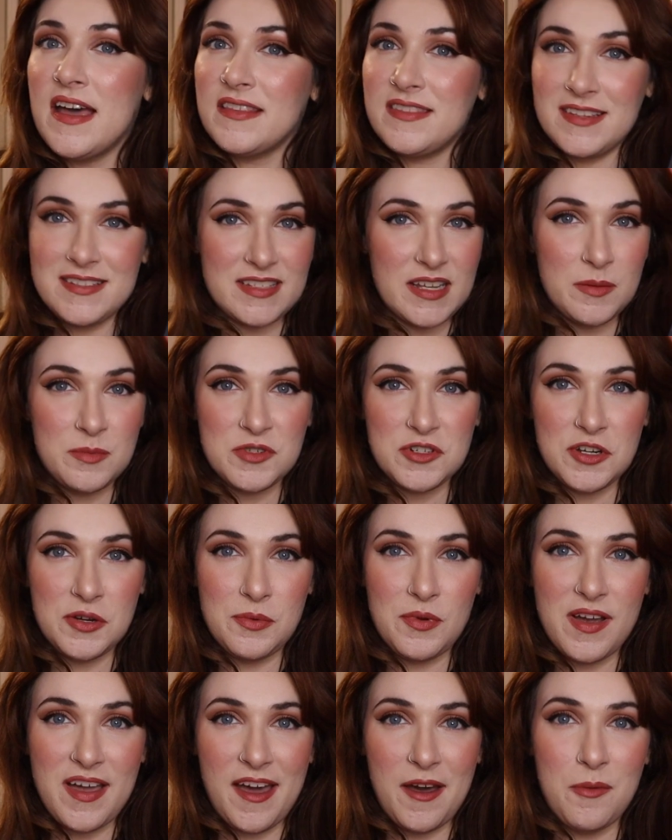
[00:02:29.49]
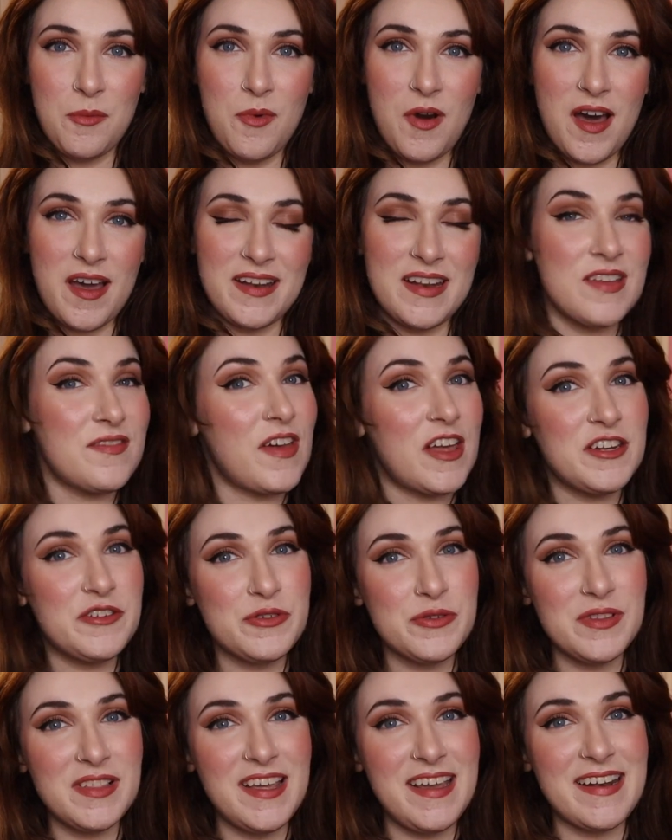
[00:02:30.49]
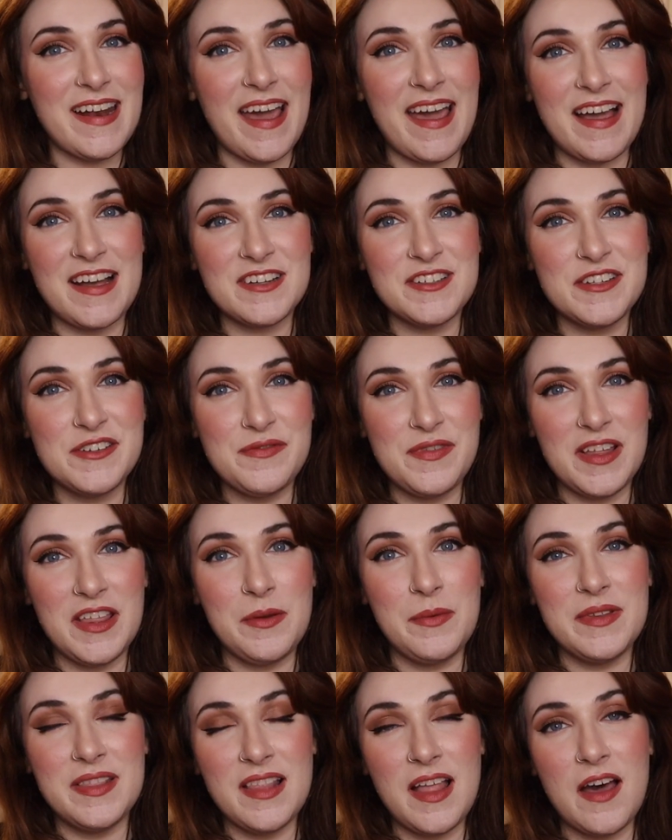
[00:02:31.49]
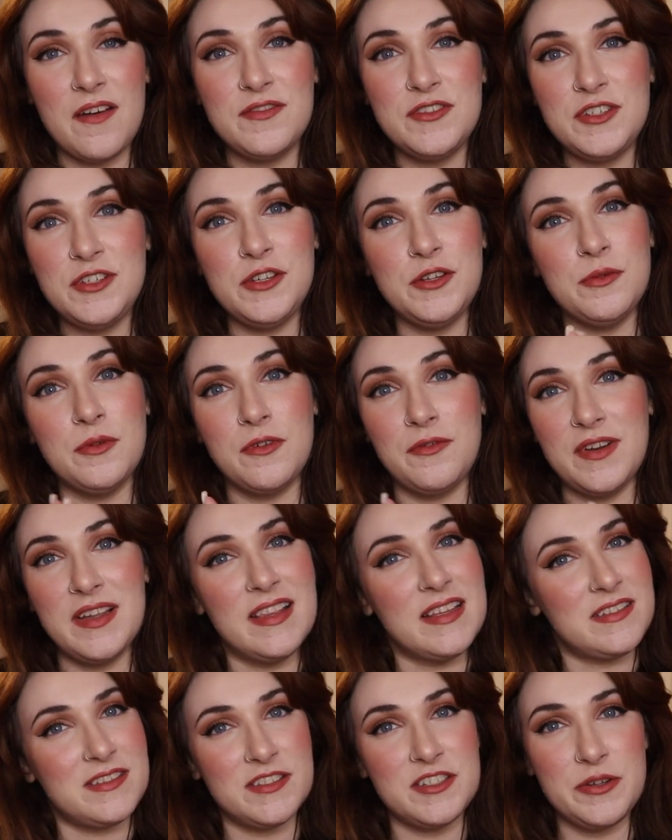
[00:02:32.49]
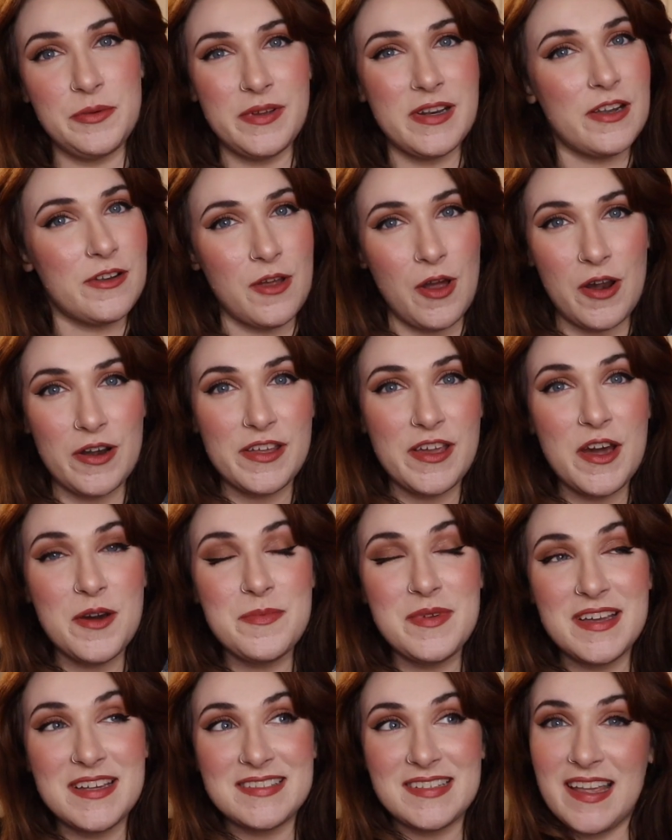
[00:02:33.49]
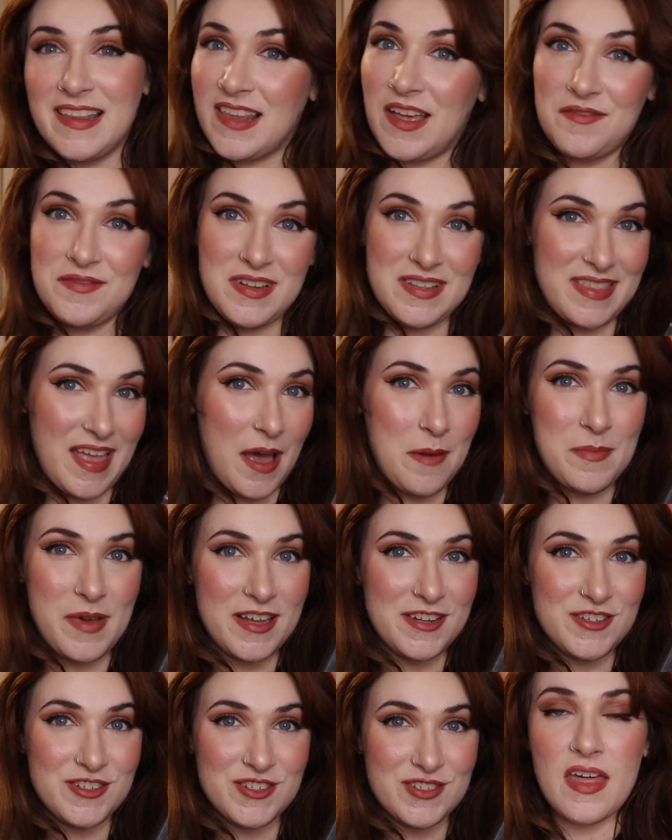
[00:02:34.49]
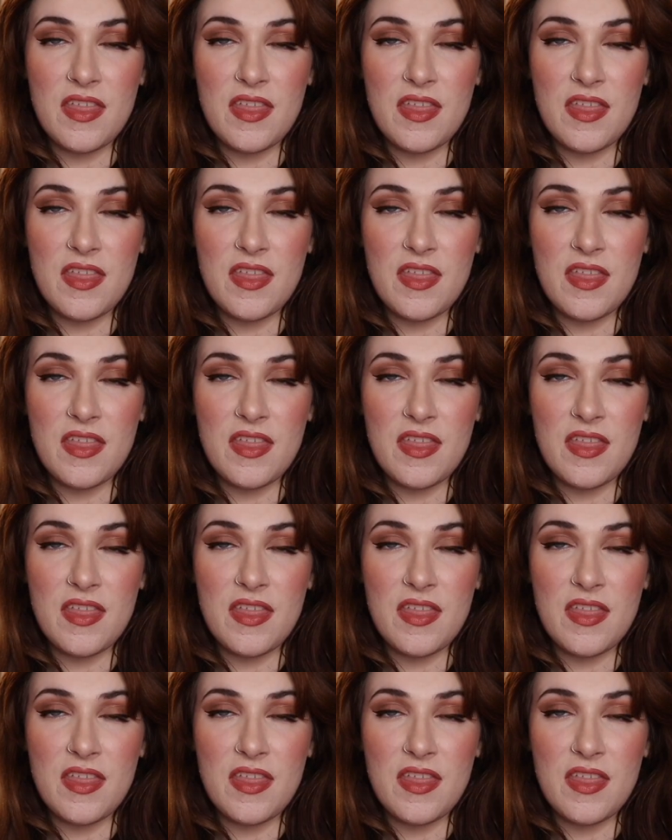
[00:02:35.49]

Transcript: This I'm sure will get one eventually, and I actually really would love to re-listen to it on audio because I loved it that much.